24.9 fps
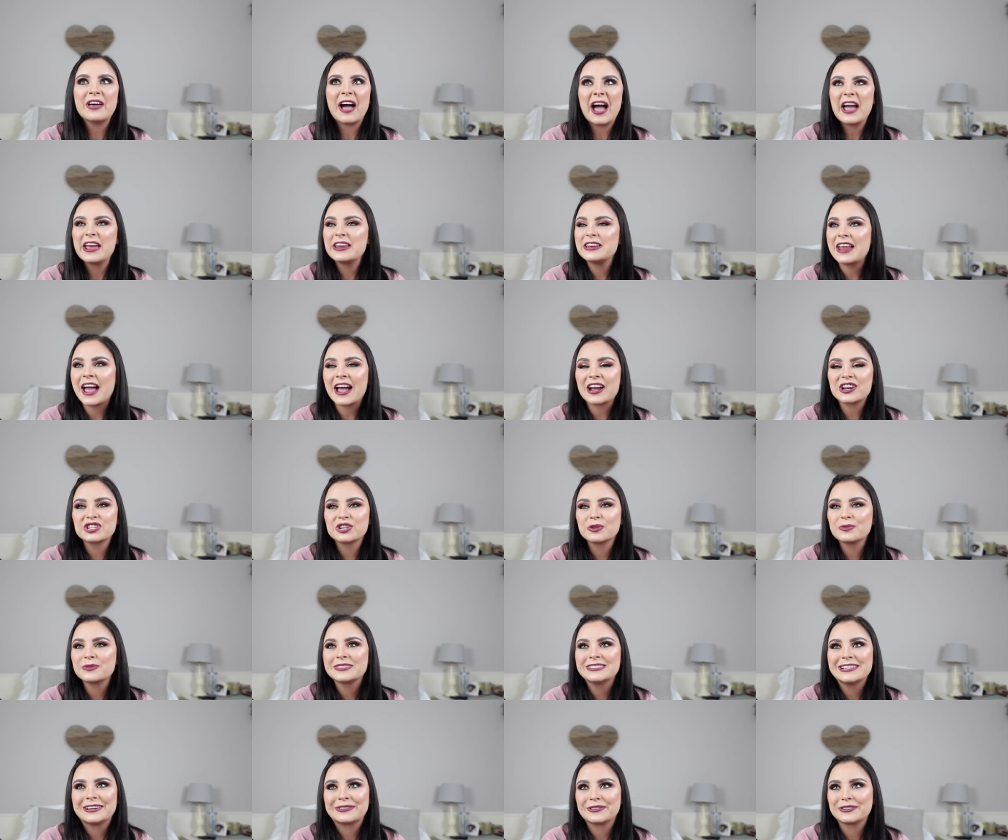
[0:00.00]
I
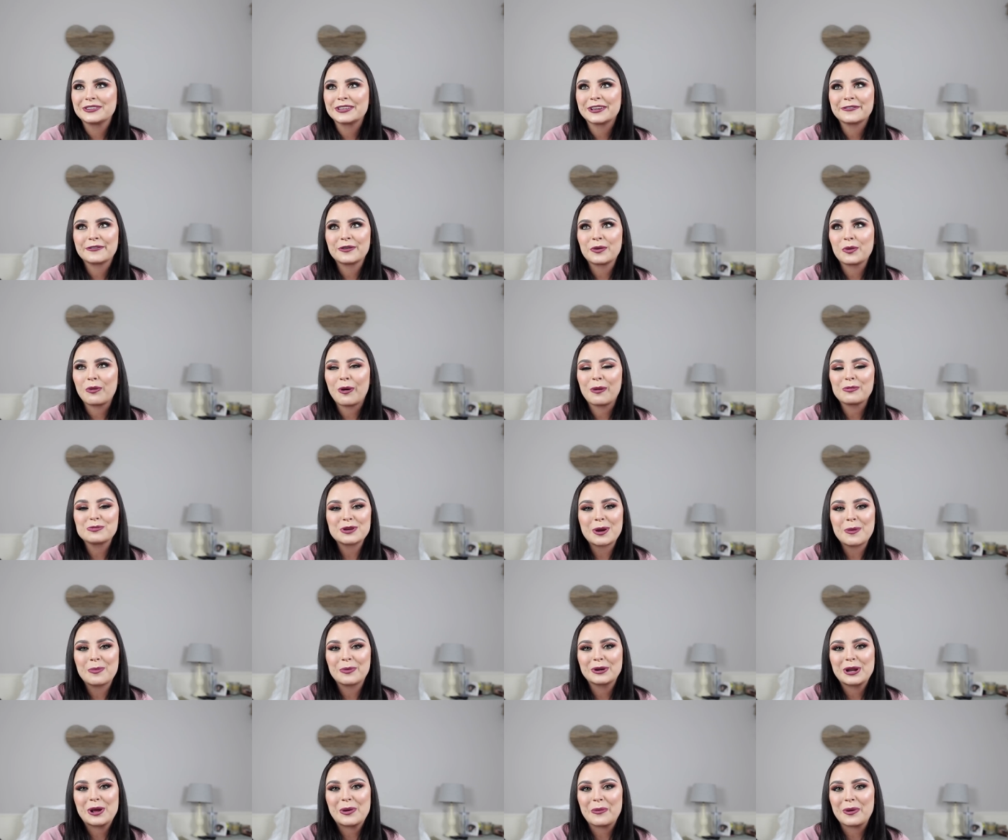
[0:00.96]
actually was never there for Rope
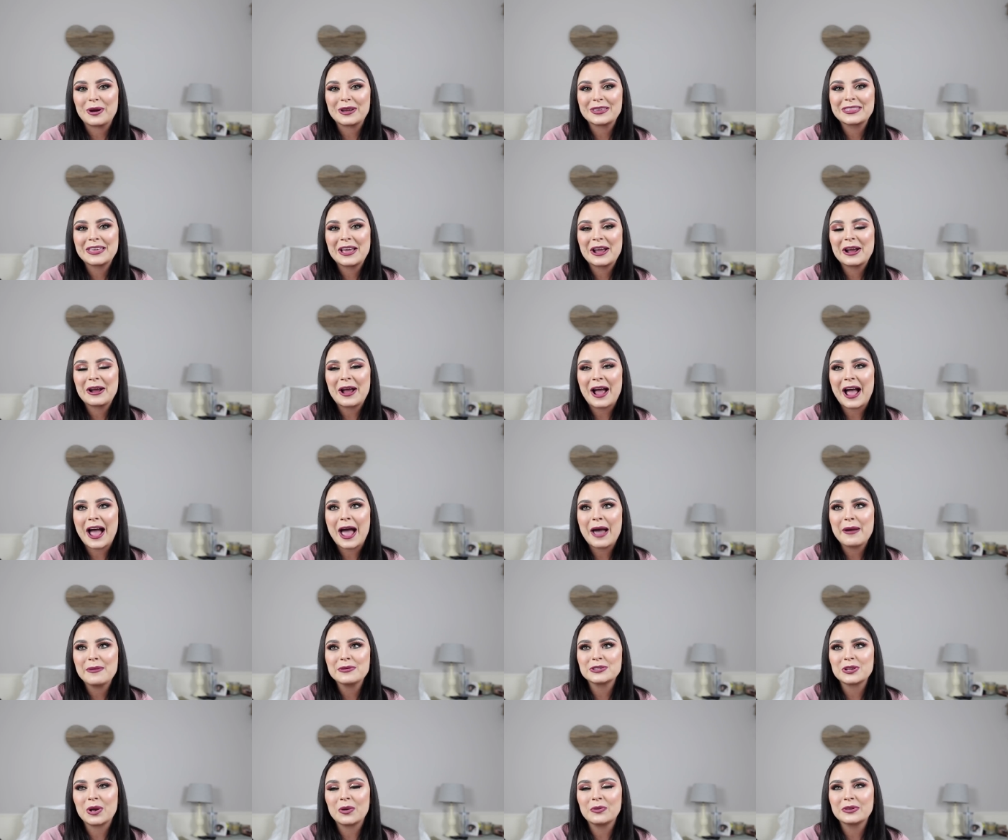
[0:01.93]
Drop when I worked there.
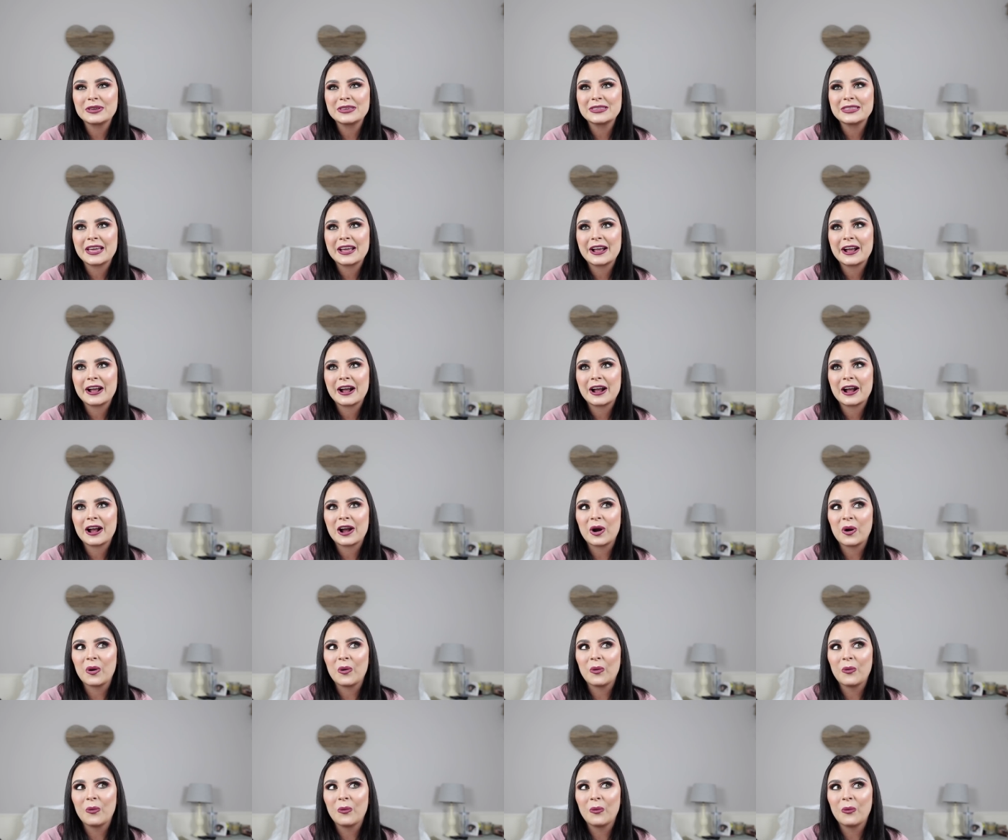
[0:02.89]
I was only
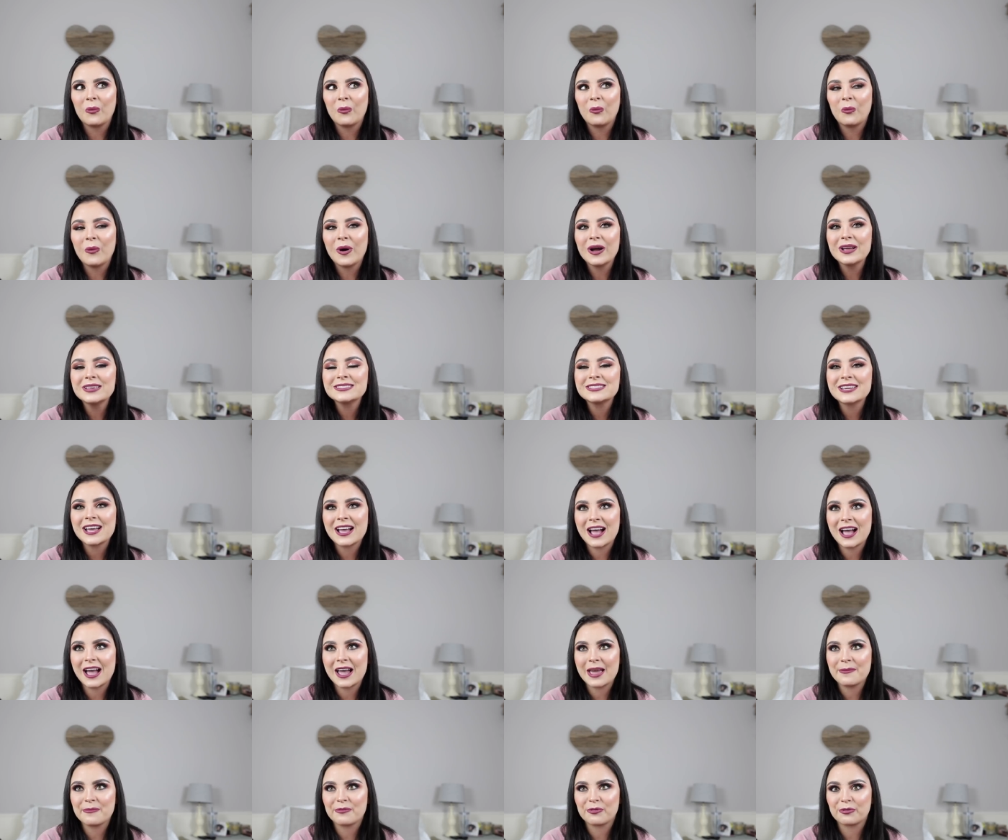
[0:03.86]
there one
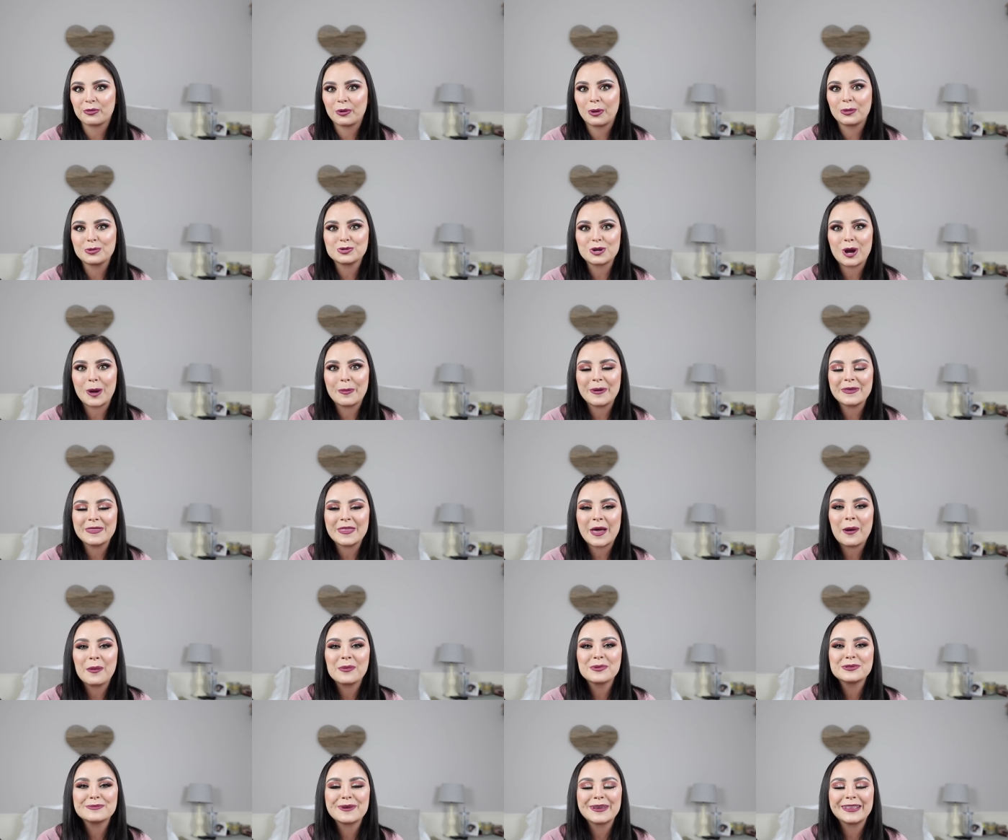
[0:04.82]
time for Rope Drop, and
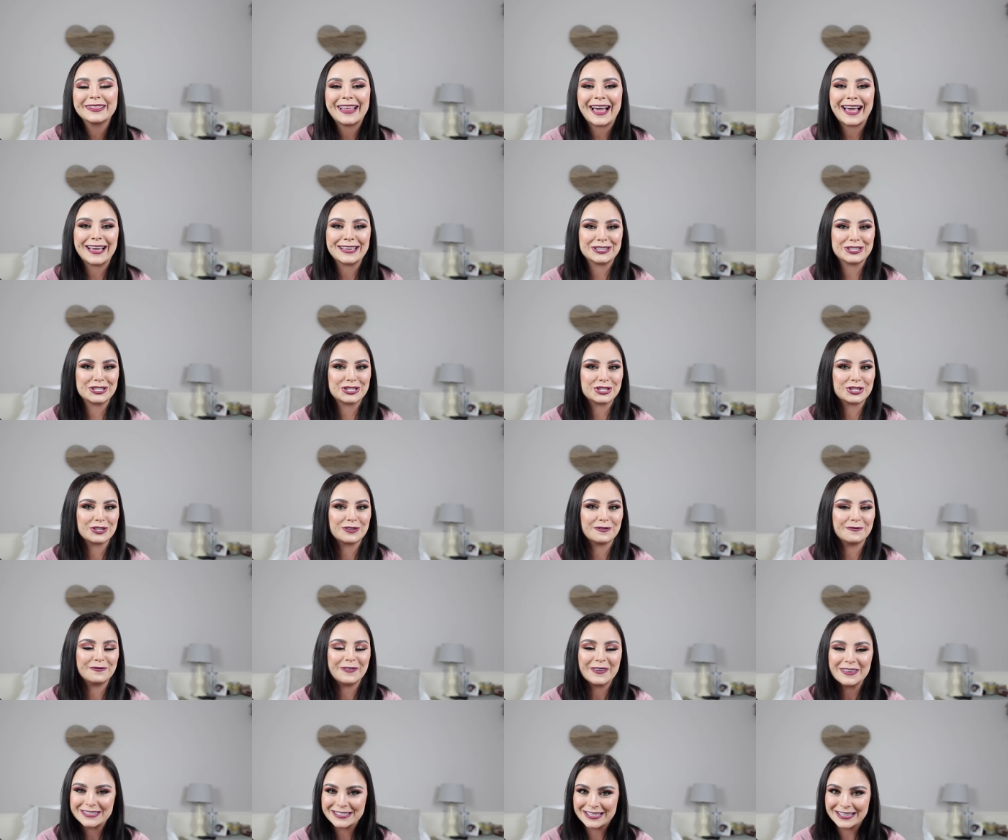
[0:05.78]
that was my last
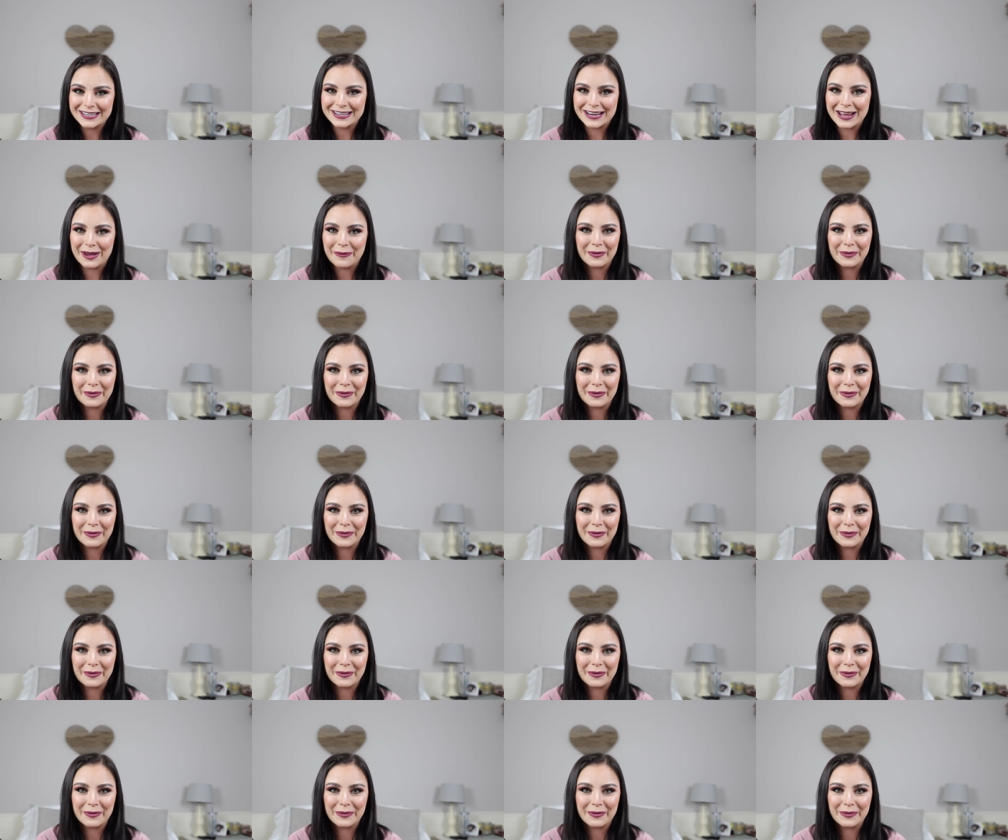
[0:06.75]
visit.